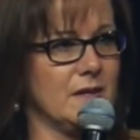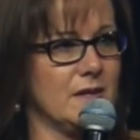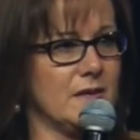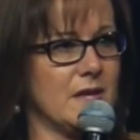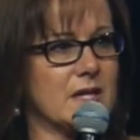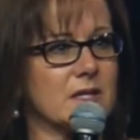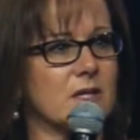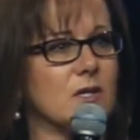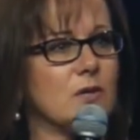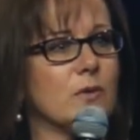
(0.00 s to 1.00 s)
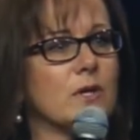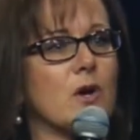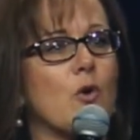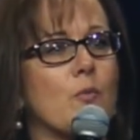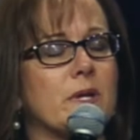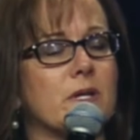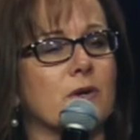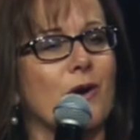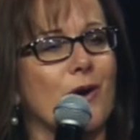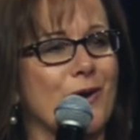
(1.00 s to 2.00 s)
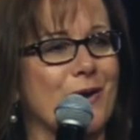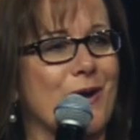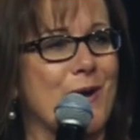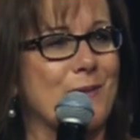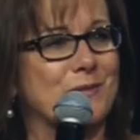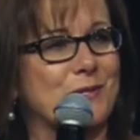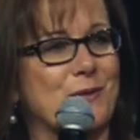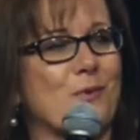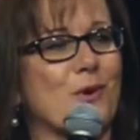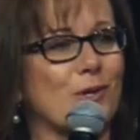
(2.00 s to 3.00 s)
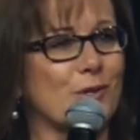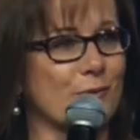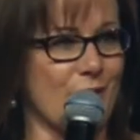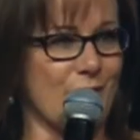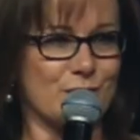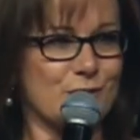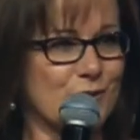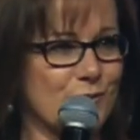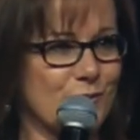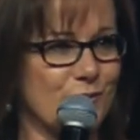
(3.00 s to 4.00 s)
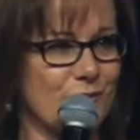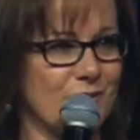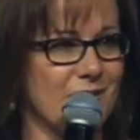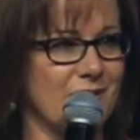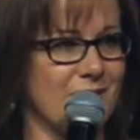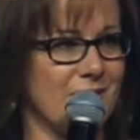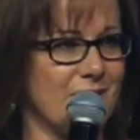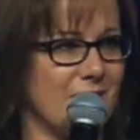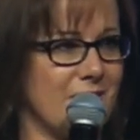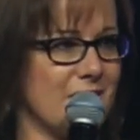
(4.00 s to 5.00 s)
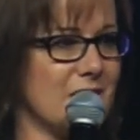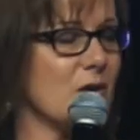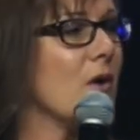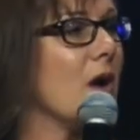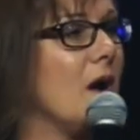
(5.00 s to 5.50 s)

that you would open your heart up to the world around you and know how